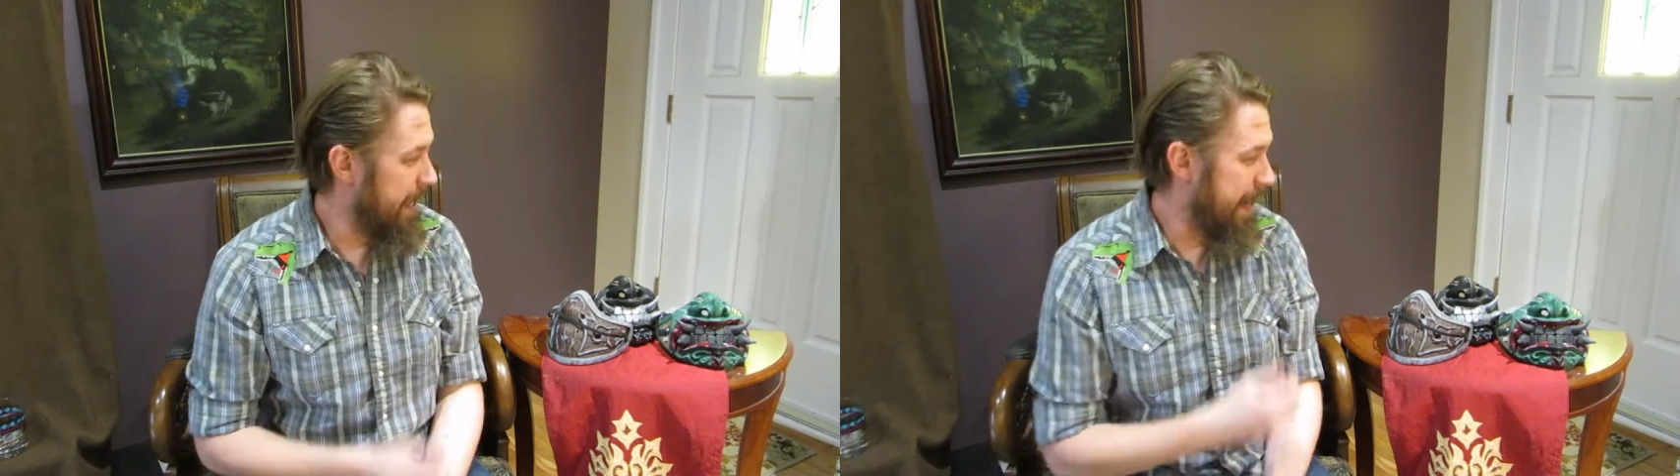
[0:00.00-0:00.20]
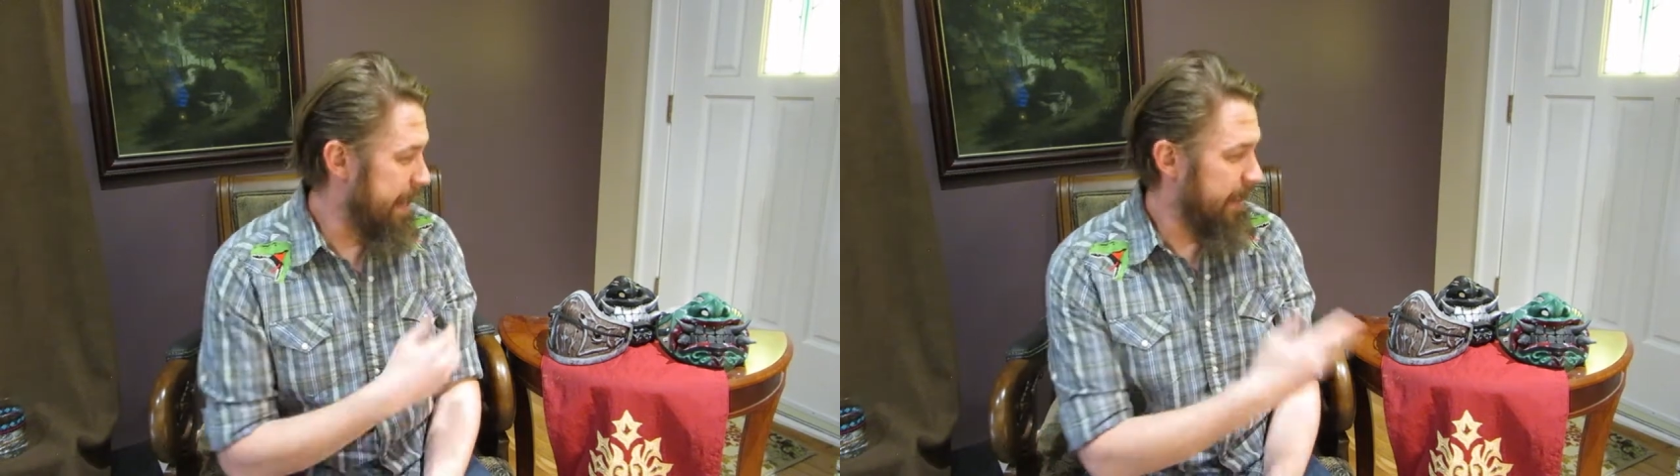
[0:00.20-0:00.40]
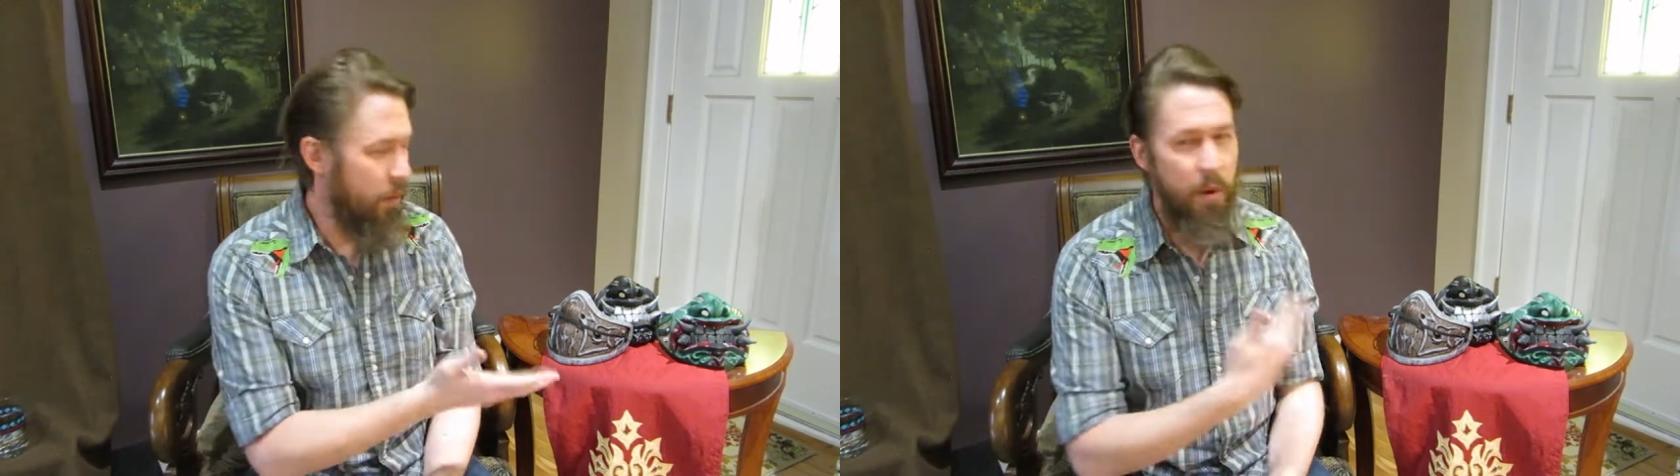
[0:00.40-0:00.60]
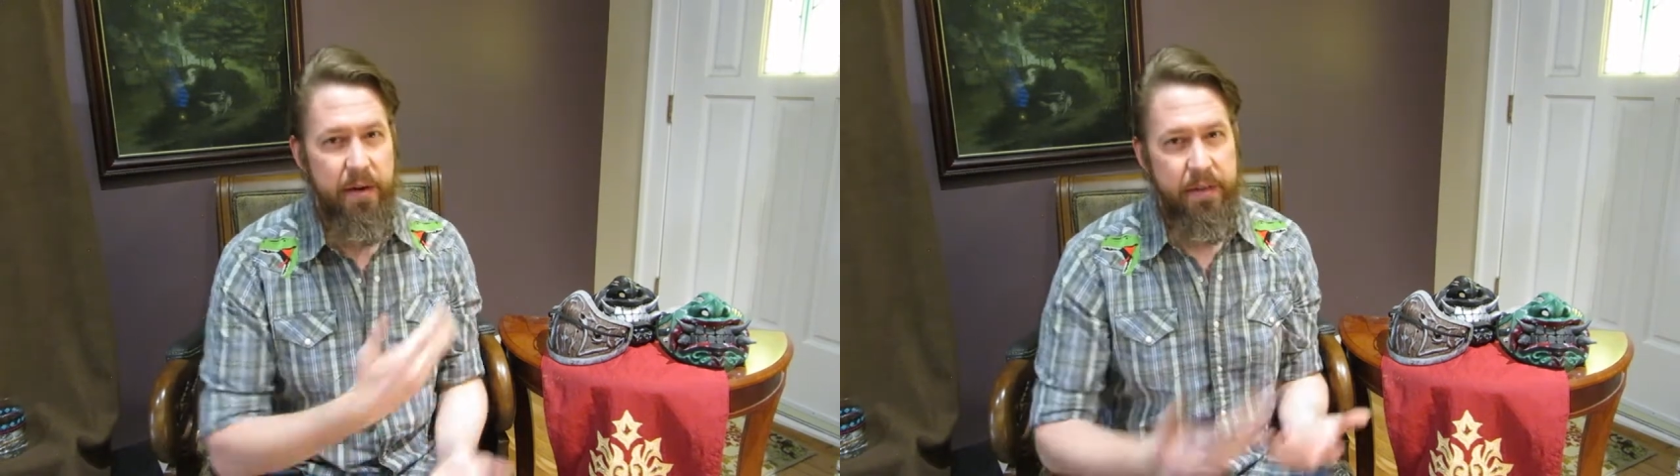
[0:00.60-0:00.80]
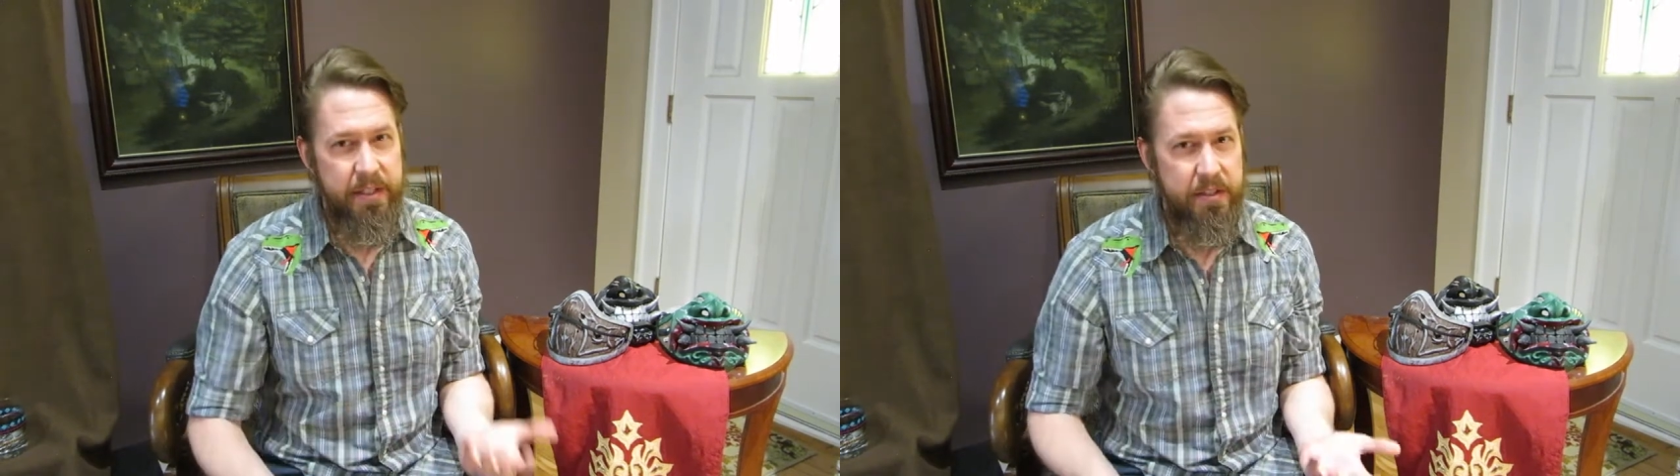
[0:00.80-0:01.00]
and I think one
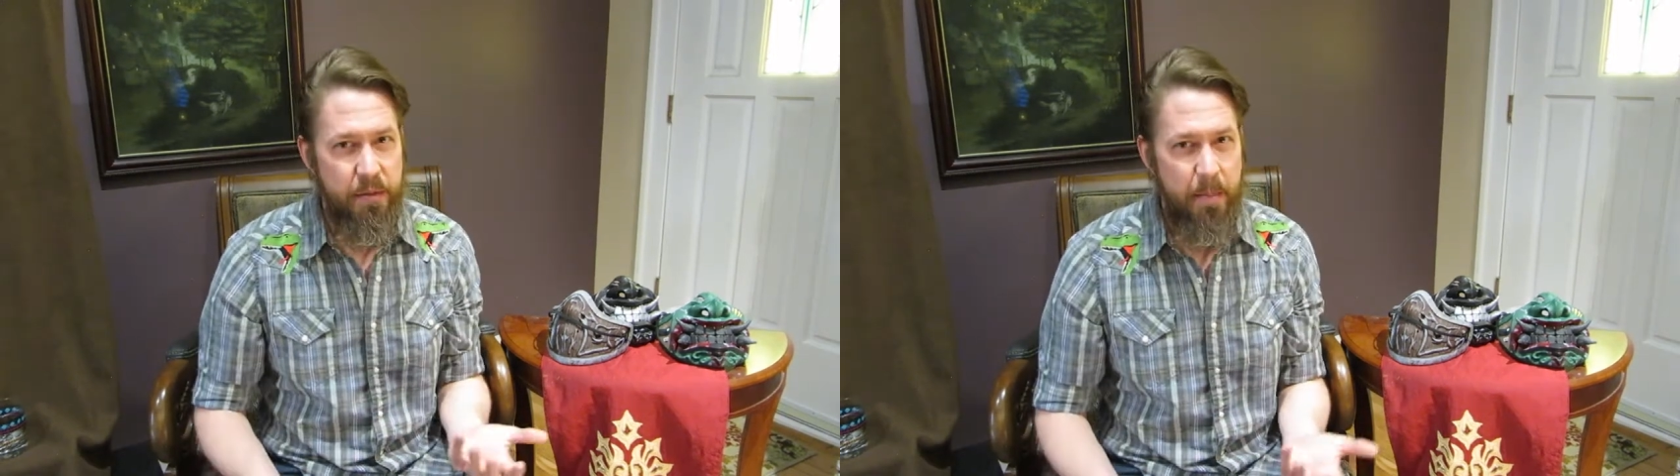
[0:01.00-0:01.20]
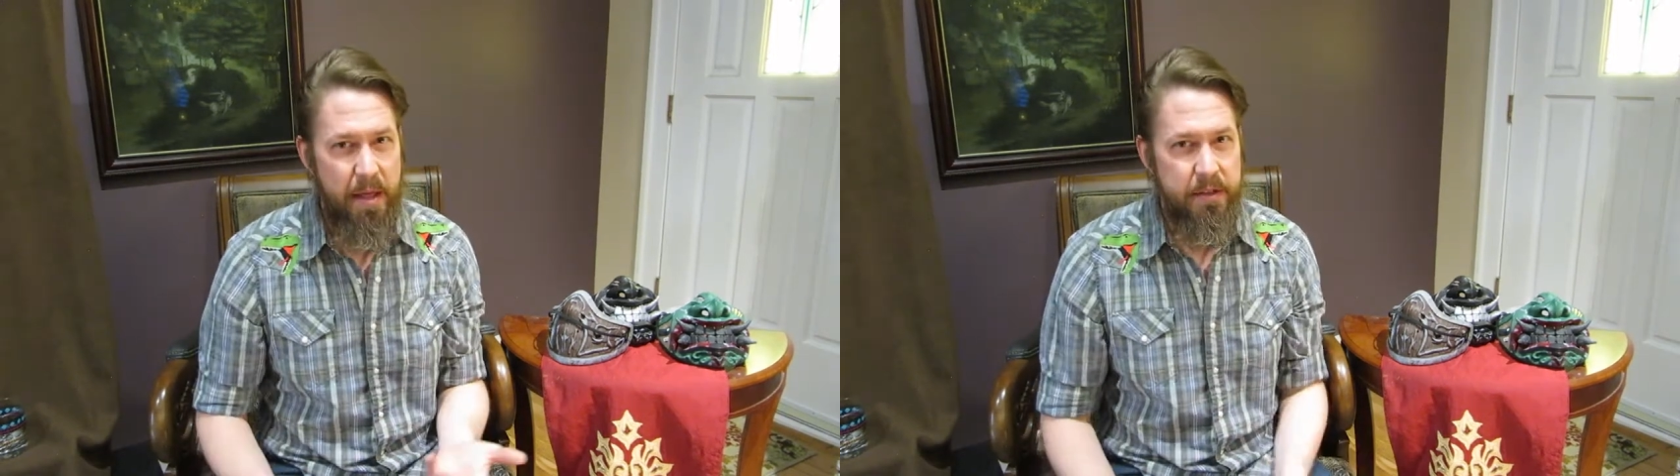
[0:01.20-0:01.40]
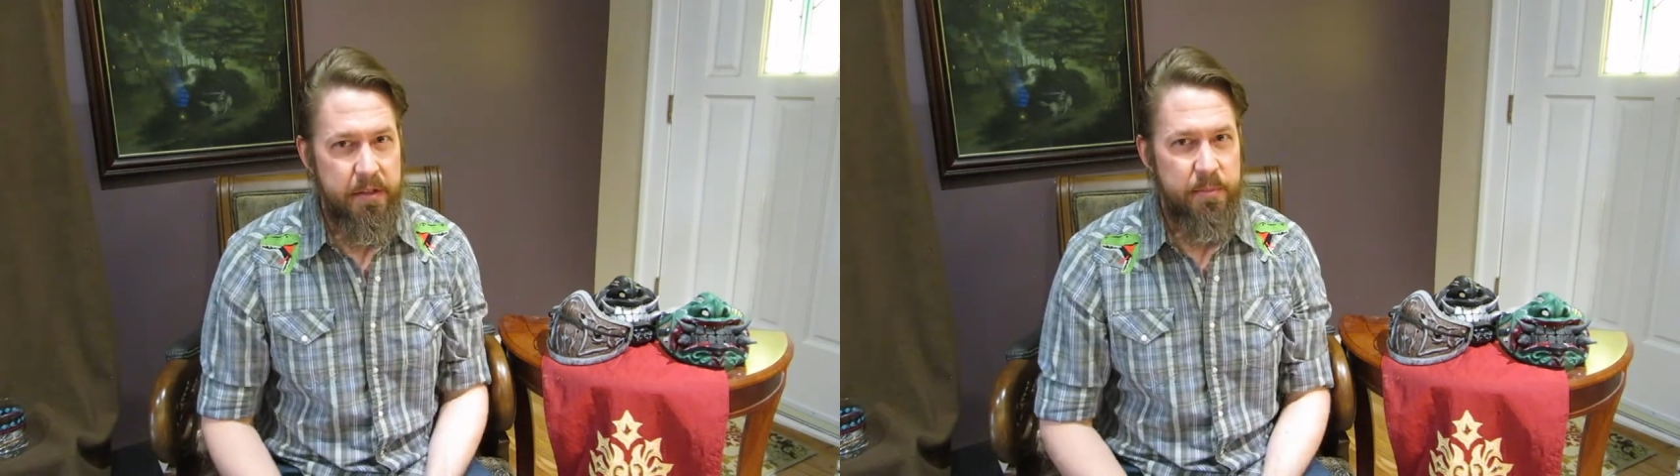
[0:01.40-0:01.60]
of these two methods